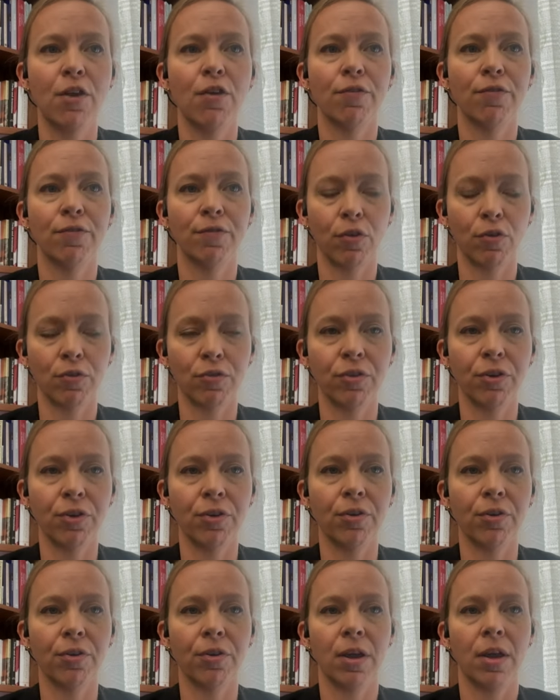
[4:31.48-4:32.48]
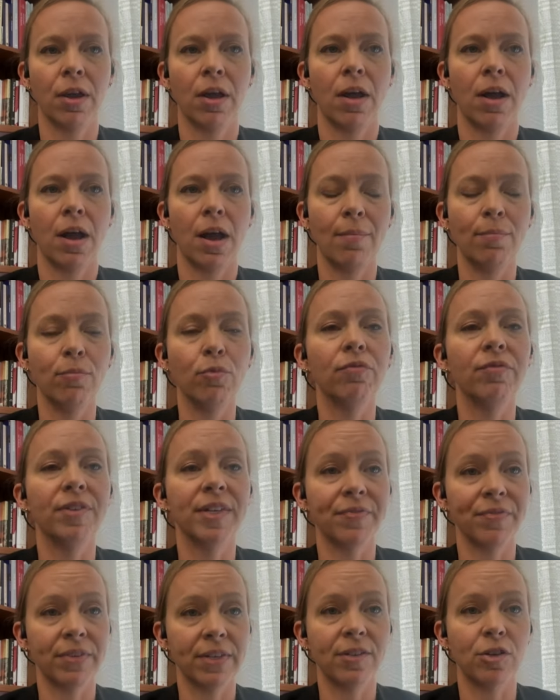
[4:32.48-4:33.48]
further uh, moves in
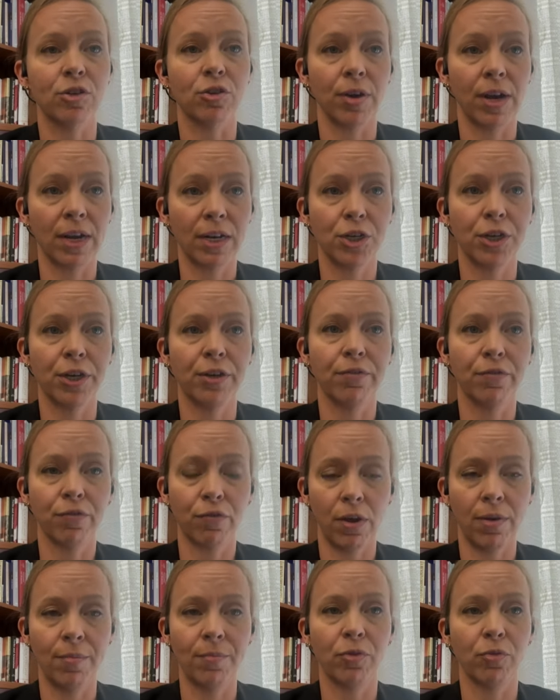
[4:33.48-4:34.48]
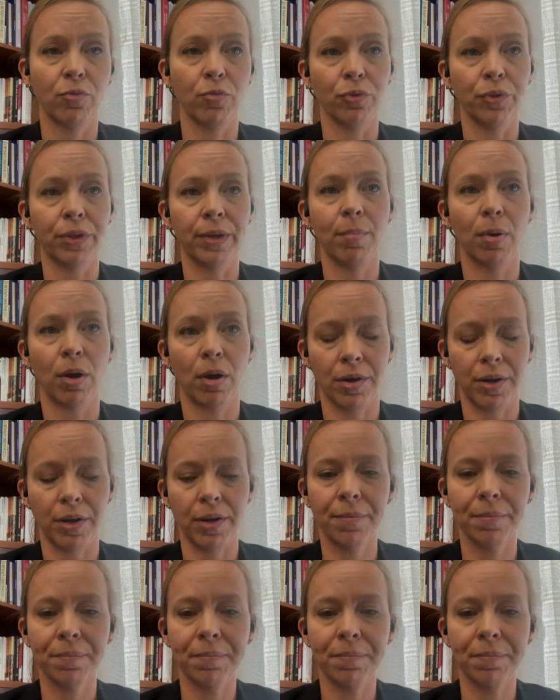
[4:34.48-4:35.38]
this direction from the ruling party.